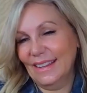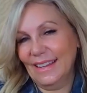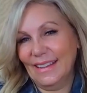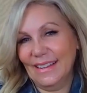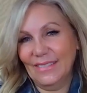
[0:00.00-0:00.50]

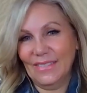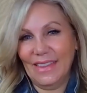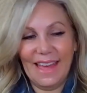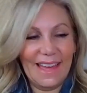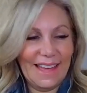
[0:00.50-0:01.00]
love
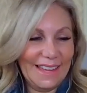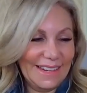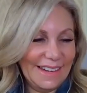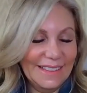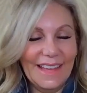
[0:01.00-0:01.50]

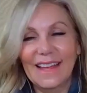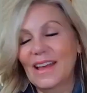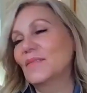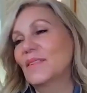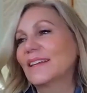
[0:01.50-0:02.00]
that.
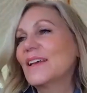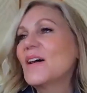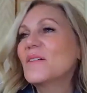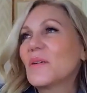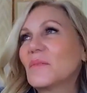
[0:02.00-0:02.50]
I mean,
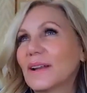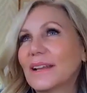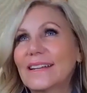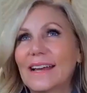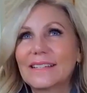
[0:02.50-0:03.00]
but what
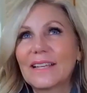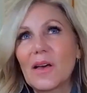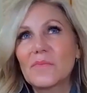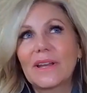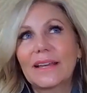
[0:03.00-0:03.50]
a nice
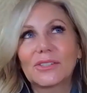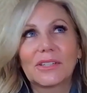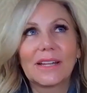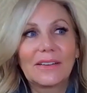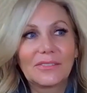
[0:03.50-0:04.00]

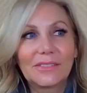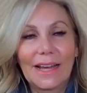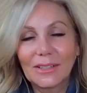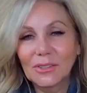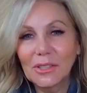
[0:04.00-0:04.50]
combination of
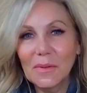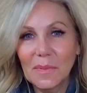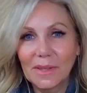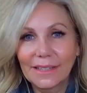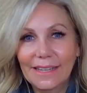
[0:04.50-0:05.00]
natural
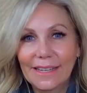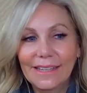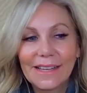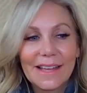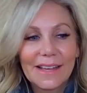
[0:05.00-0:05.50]

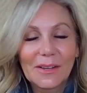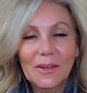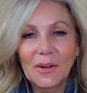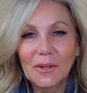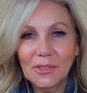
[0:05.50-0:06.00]
ability,
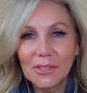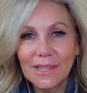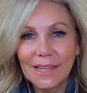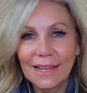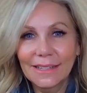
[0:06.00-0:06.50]
coaches
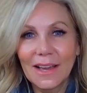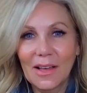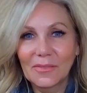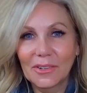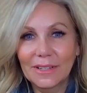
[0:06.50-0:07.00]
that had
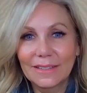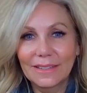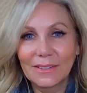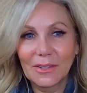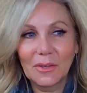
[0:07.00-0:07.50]

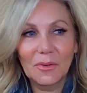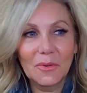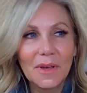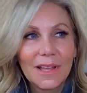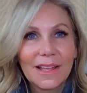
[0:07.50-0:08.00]
confidence in
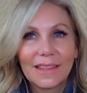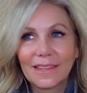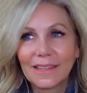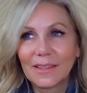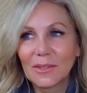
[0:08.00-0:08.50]
you,
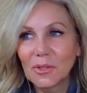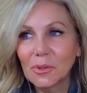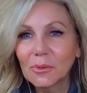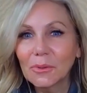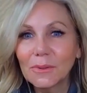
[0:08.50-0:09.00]
the
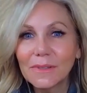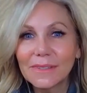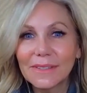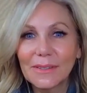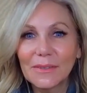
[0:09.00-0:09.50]

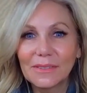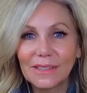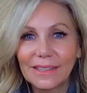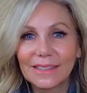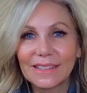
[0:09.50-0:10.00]
tools you
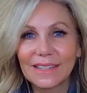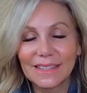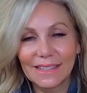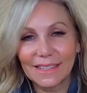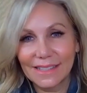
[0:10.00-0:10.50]
needed to
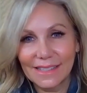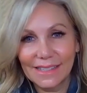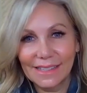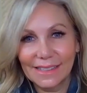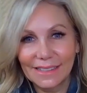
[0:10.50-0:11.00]

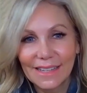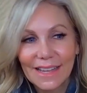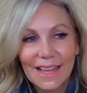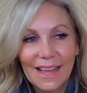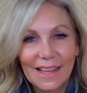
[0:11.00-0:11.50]
succeed,
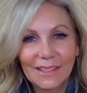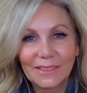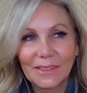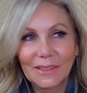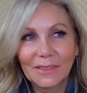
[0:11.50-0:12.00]

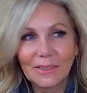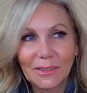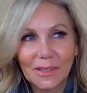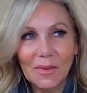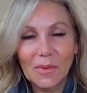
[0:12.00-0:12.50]
and
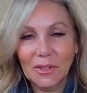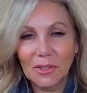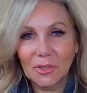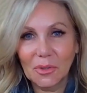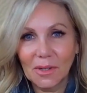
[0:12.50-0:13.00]
look at what a
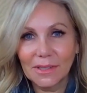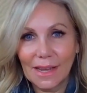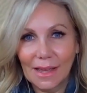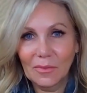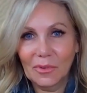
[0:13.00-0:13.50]
short
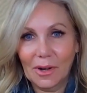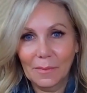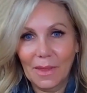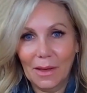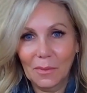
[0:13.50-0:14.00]
time
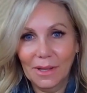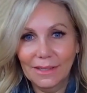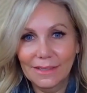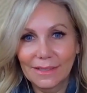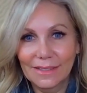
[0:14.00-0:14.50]
frame that
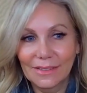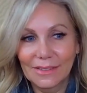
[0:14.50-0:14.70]
was